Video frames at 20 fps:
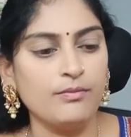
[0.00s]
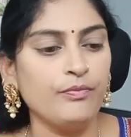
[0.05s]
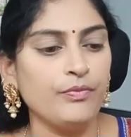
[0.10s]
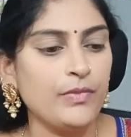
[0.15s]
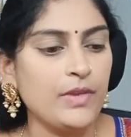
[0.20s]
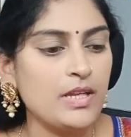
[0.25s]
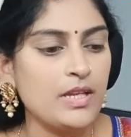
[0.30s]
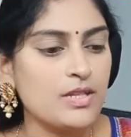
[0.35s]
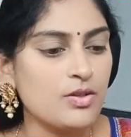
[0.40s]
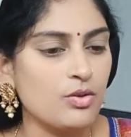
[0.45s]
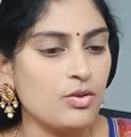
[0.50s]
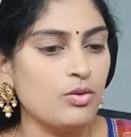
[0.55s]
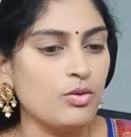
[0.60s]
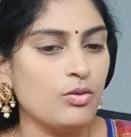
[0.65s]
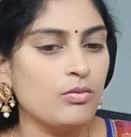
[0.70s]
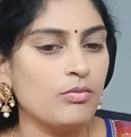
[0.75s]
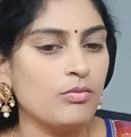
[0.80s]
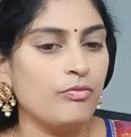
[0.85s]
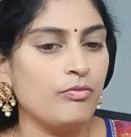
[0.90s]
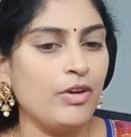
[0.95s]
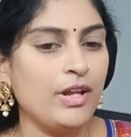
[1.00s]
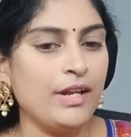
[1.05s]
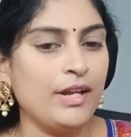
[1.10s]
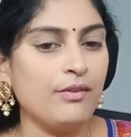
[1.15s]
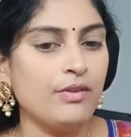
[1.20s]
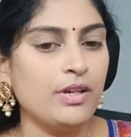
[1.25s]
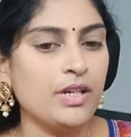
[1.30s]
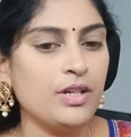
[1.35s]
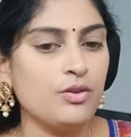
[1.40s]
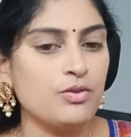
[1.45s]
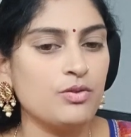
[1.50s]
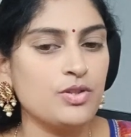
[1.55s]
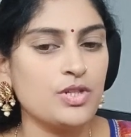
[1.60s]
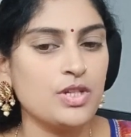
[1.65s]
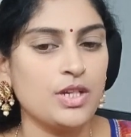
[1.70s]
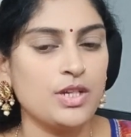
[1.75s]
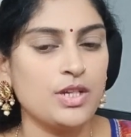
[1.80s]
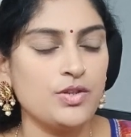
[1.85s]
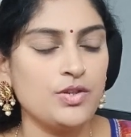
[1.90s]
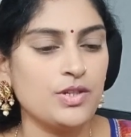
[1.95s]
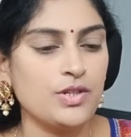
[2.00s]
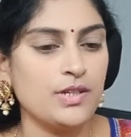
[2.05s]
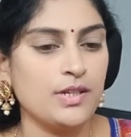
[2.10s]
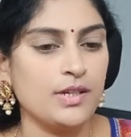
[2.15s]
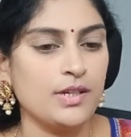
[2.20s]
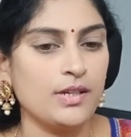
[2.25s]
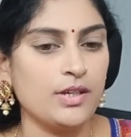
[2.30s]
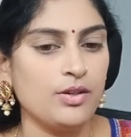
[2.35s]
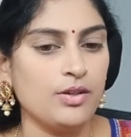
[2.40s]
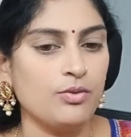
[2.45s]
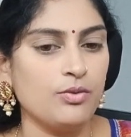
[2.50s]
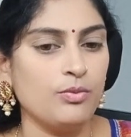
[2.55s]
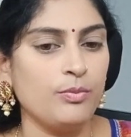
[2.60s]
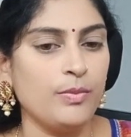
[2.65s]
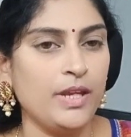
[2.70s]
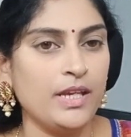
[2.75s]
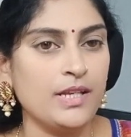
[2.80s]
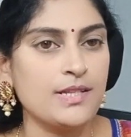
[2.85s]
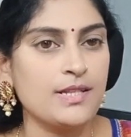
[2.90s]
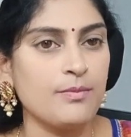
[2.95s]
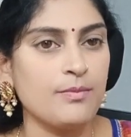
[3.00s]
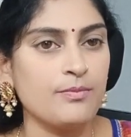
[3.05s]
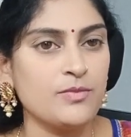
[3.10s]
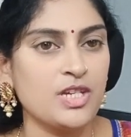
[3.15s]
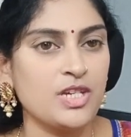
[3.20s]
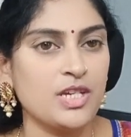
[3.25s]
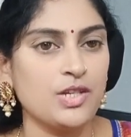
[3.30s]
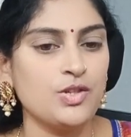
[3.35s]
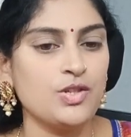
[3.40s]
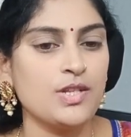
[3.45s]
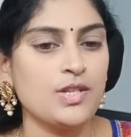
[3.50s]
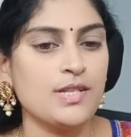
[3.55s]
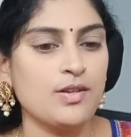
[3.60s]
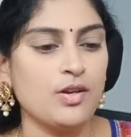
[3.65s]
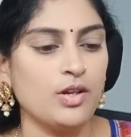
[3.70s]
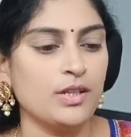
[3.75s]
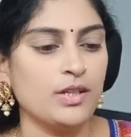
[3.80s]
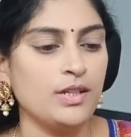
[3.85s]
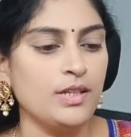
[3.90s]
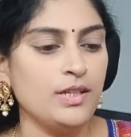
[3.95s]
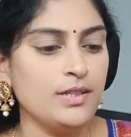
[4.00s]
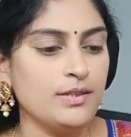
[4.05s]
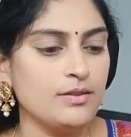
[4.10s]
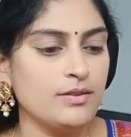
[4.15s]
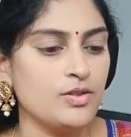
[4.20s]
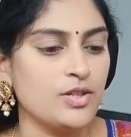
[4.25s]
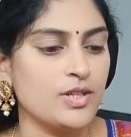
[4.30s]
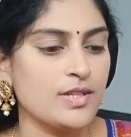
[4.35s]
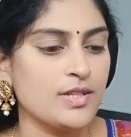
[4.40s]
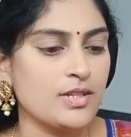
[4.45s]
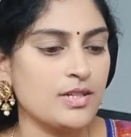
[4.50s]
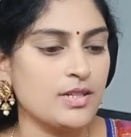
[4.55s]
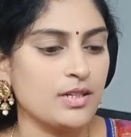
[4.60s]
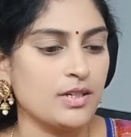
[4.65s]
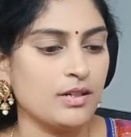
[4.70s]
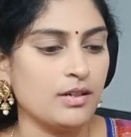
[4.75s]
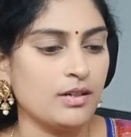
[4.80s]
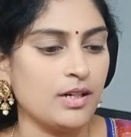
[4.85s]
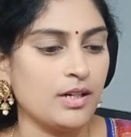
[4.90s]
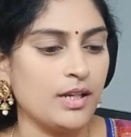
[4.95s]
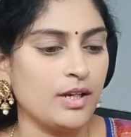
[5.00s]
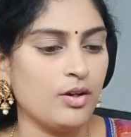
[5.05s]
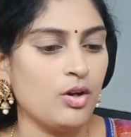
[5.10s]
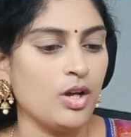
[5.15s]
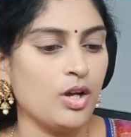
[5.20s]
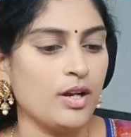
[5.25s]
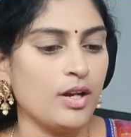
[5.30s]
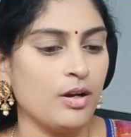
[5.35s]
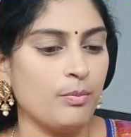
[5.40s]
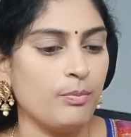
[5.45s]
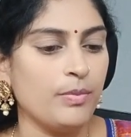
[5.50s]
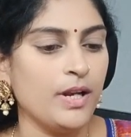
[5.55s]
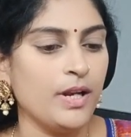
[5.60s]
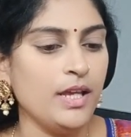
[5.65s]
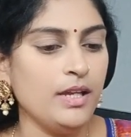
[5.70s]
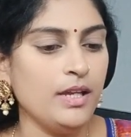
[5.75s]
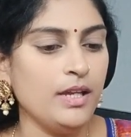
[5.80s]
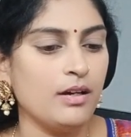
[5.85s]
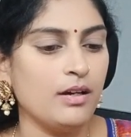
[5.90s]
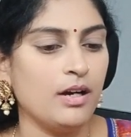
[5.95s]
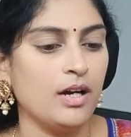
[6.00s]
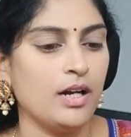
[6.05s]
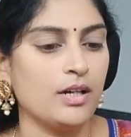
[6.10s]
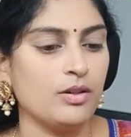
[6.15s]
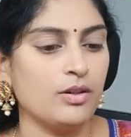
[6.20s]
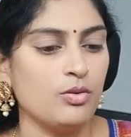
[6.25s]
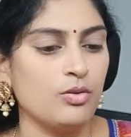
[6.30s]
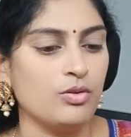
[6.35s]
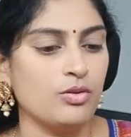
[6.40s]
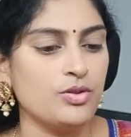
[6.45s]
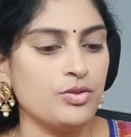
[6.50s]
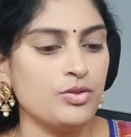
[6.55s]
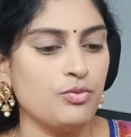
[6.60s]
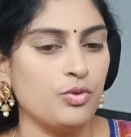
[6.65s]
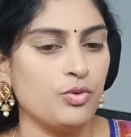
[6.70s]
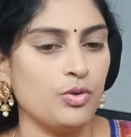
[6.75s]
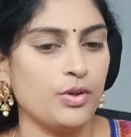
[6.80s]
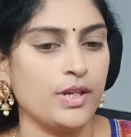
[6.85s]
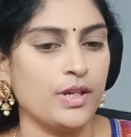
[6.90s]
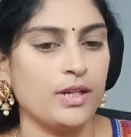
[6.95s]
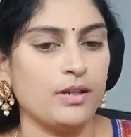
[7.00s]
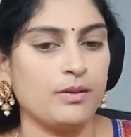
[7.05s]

So whenever you change it, you make some changes on this, just click on apply and go to OK.